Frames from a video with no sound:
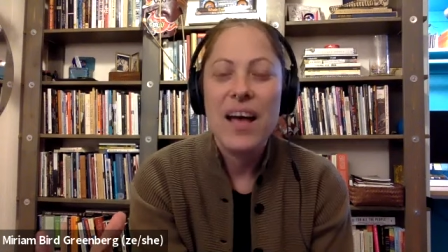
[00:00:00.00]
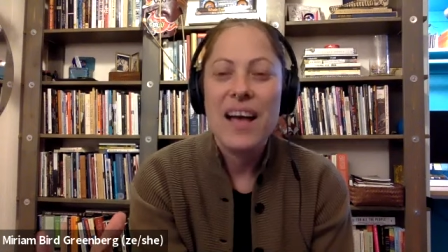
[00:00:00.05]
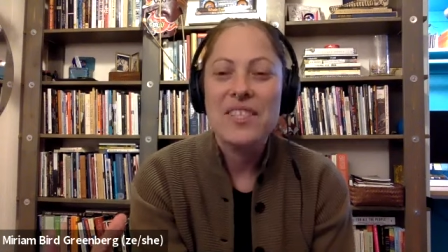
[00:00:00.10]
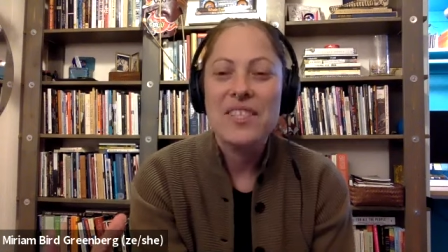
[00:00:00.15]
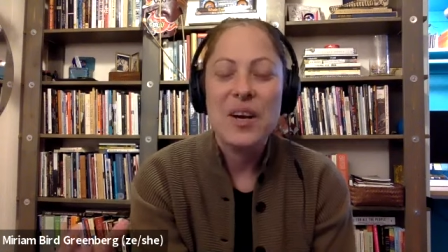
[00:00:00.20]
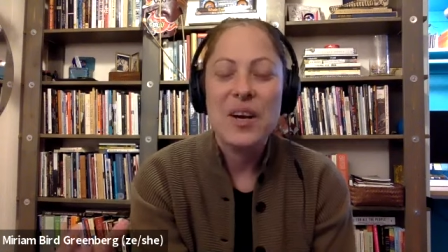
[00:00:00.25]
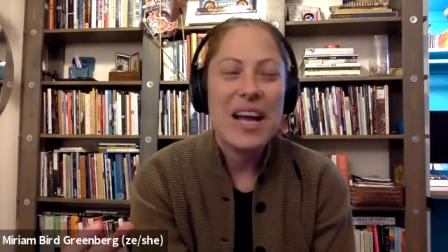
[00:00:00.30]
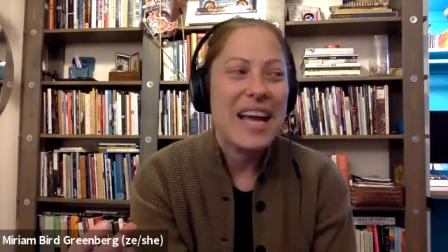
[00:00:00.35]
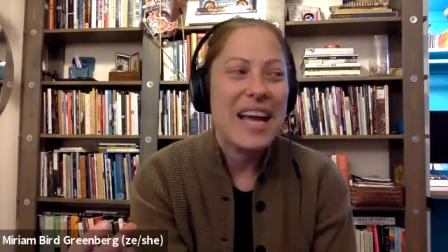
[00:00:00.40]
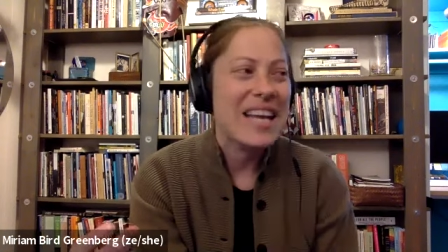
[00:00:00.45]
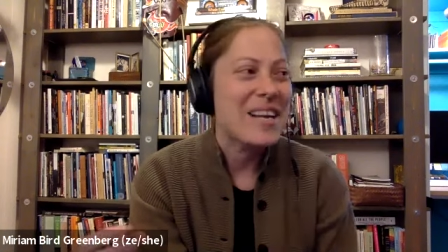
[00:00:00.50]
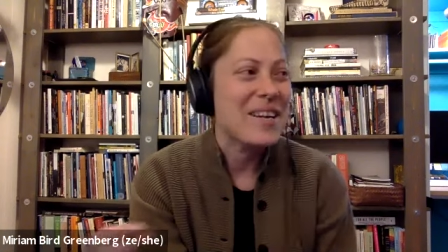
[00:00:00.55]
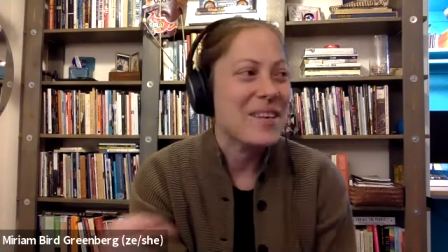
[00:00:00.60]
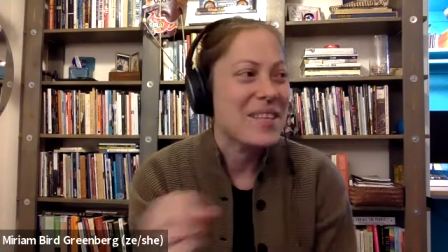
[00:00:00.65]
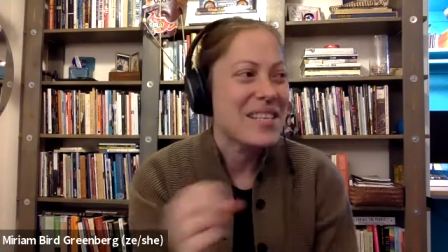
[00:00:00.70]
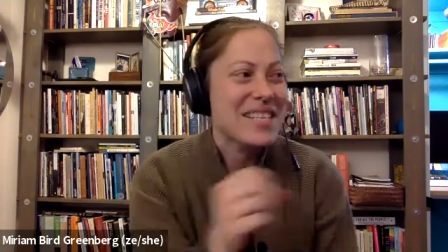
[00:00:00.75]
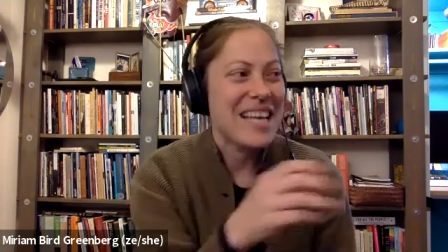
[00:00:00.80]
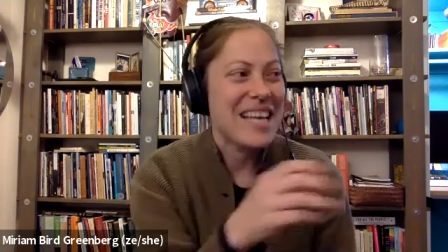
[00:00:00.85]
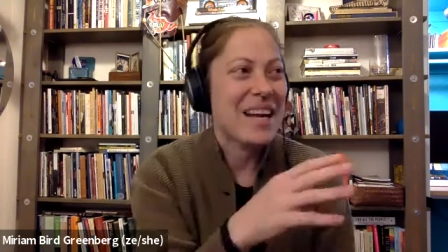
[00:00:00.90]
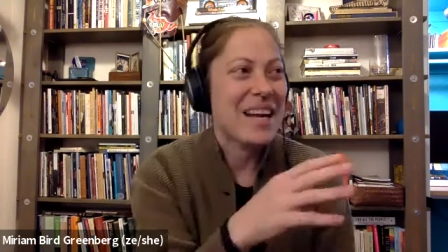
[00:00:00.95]
Sorry, I hear
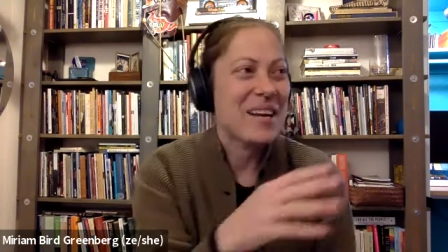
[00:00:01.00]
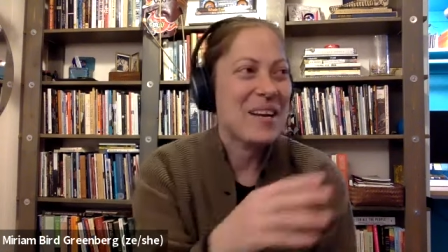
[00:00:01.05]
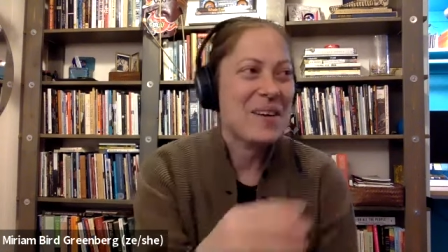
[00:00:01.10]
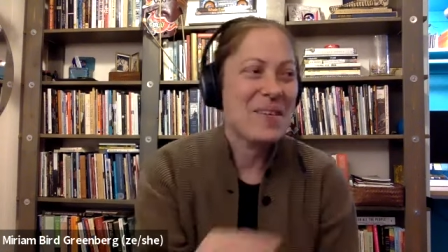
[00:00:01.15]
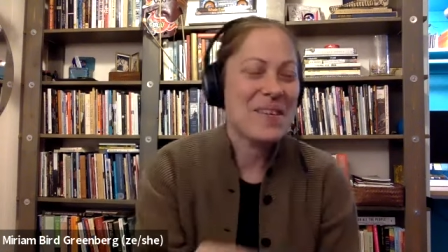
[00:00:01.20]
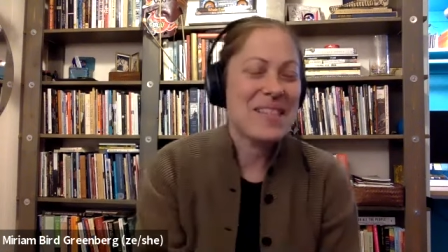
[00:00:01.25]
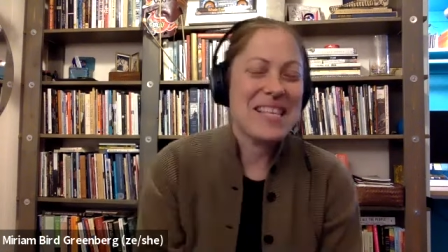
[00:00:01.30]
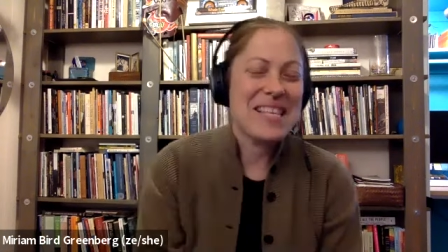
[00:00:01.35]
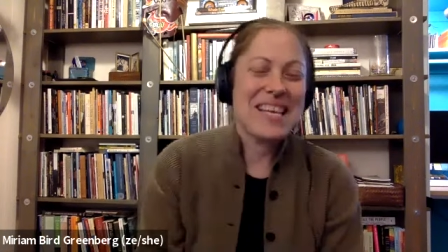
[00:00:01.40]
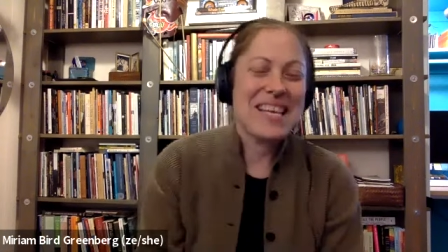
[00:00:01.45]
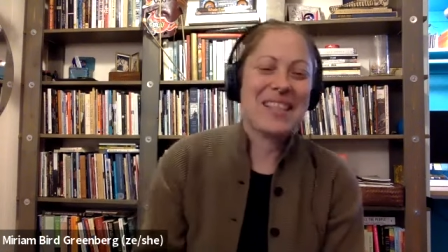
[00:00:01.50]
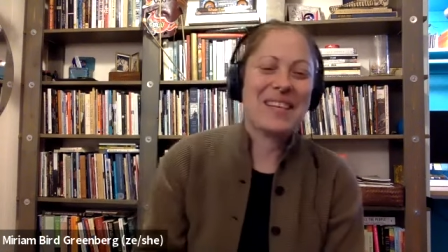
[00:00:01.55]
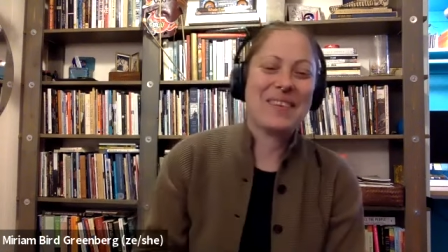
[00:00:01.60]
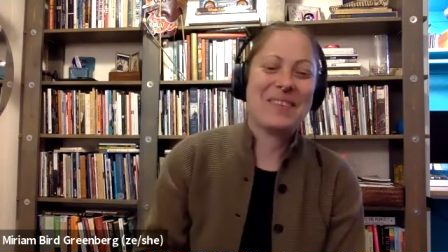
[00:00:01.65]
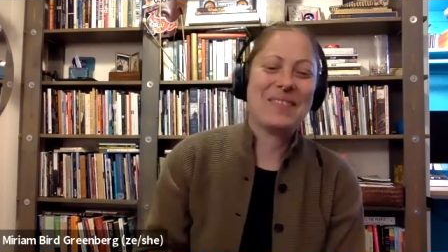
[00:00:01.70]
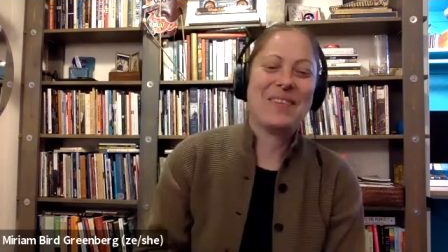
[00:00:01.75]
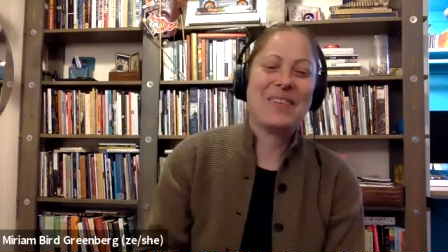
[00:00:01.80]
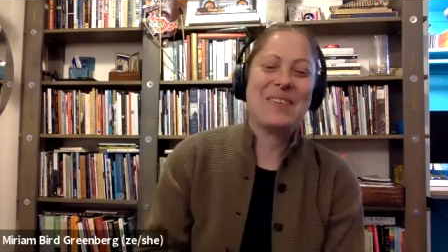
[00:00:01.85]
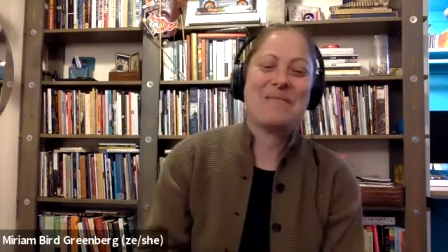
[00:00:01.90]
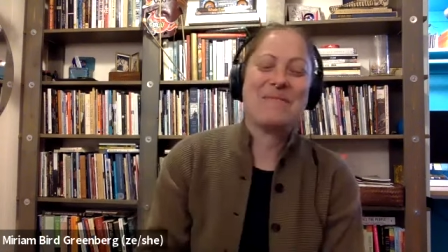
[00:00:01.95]
this echo in the other
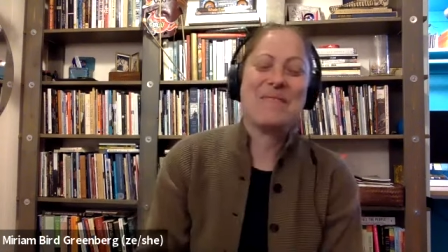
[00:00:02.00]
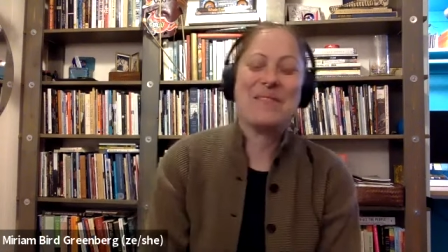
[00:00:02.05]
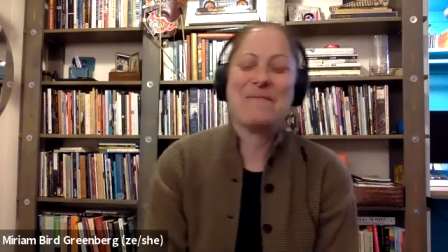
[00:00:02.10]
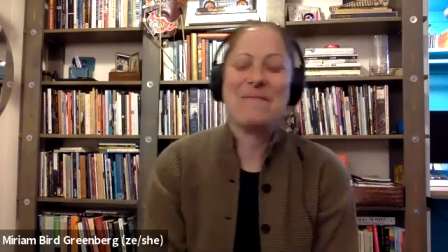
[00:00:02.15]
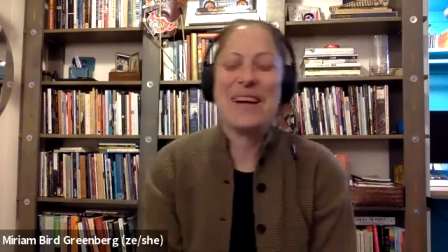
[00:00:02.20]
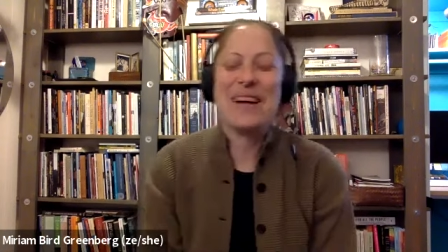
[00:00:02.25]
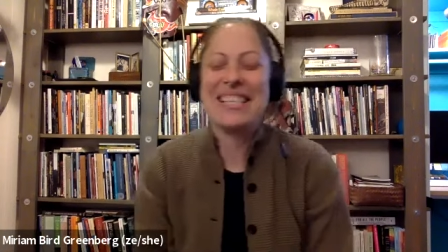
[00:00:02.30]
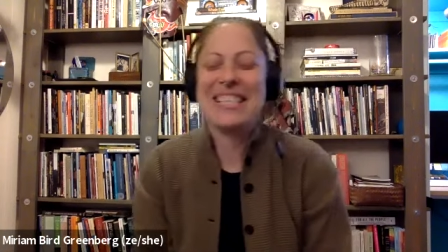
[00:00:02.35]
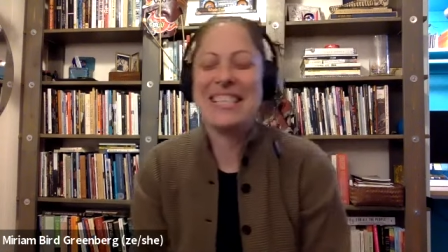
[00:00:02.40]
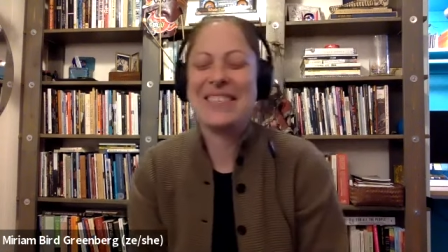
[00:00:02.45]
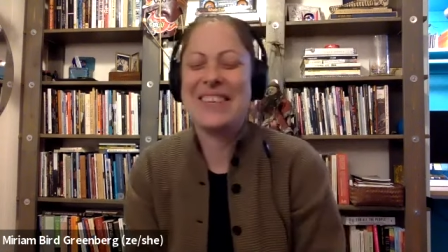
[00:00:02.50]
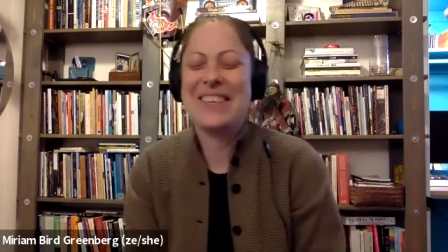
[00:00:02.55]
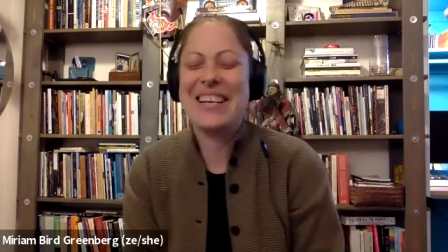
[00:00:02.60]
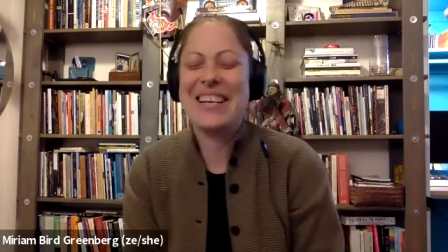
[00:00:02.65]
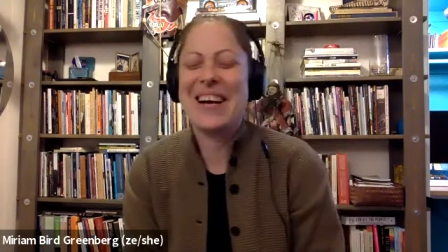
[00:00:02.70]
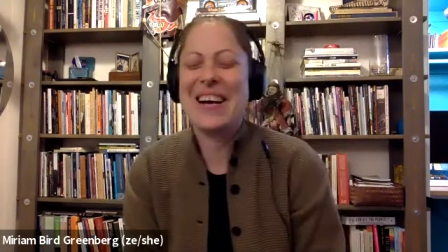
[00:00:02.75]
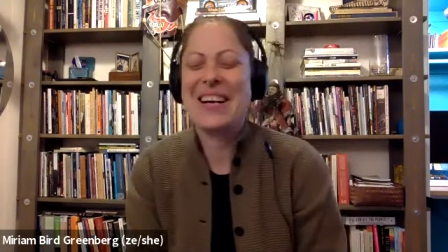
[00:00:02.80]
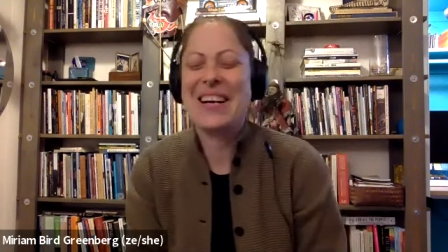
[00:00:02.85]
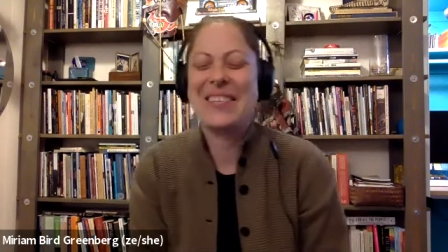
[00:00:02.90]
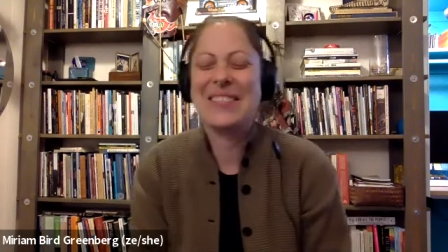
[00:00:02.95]
room of my
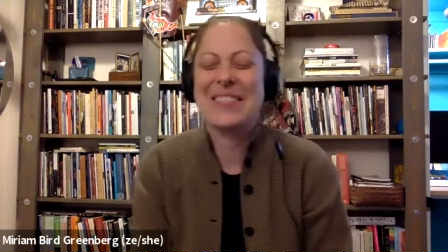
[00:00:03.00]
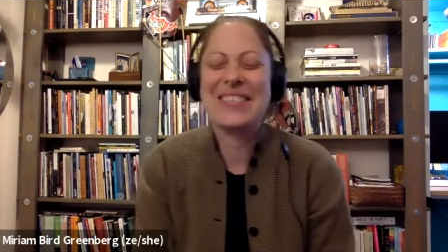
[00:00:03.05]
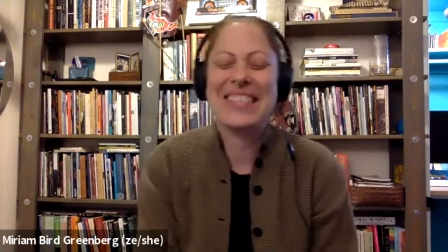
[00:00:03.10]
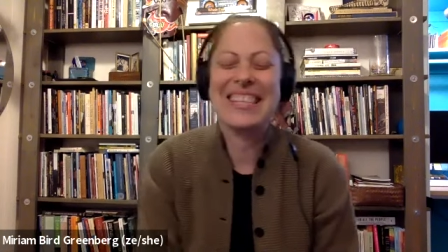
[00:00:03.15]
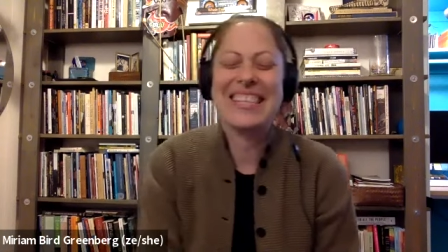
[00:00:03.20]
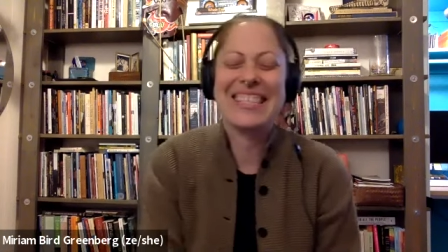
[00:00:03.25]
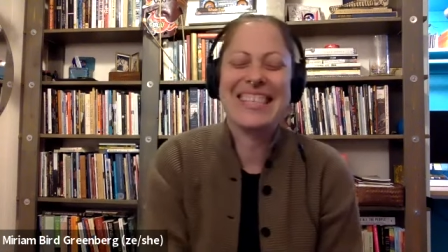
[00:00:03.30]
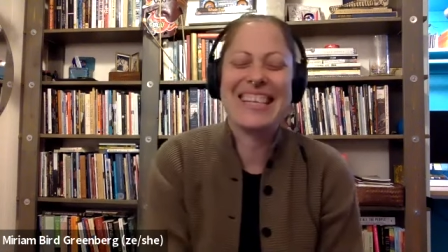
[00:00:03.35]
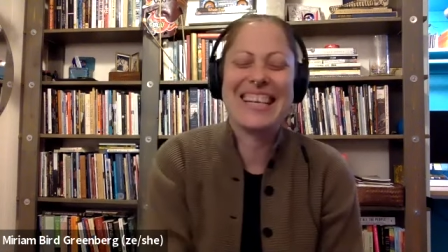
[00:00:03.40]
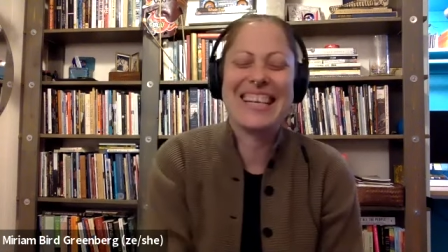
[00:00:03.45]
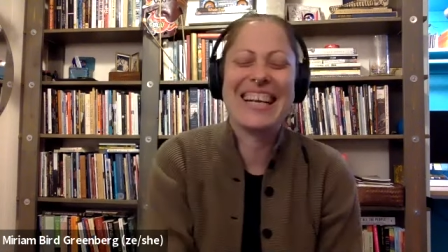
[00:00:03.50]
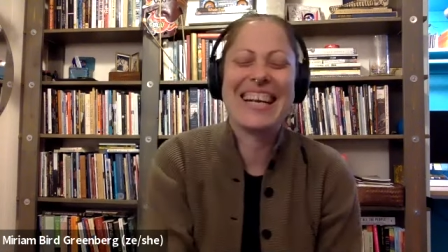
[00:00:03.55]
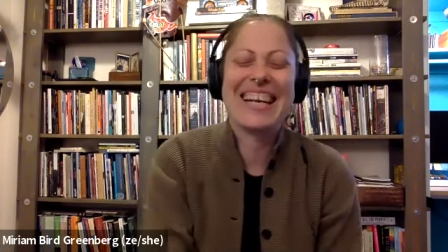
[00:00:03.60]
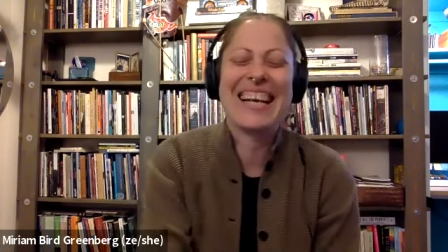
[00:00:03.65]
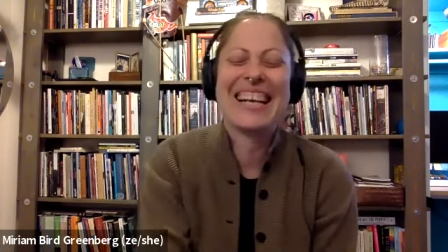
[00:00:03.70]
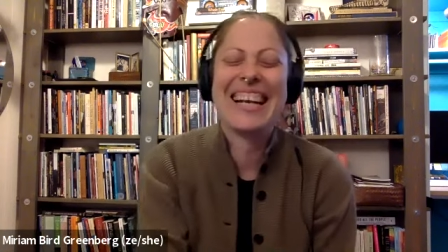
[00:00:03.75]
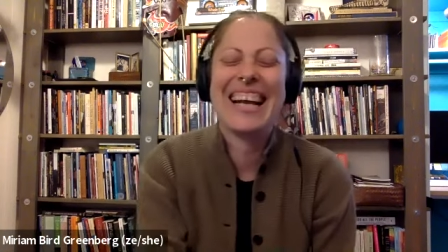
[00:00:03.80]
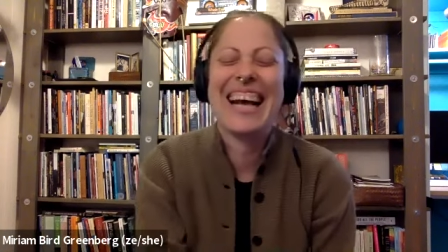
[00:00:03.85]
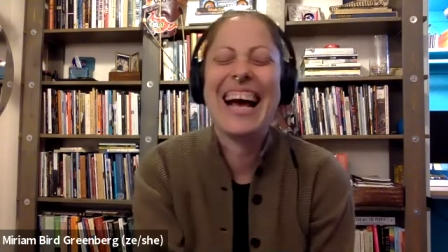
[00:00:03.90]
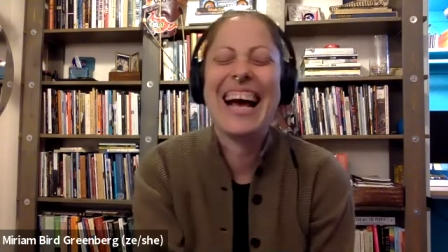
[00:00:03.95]
sweetheart who's listening in,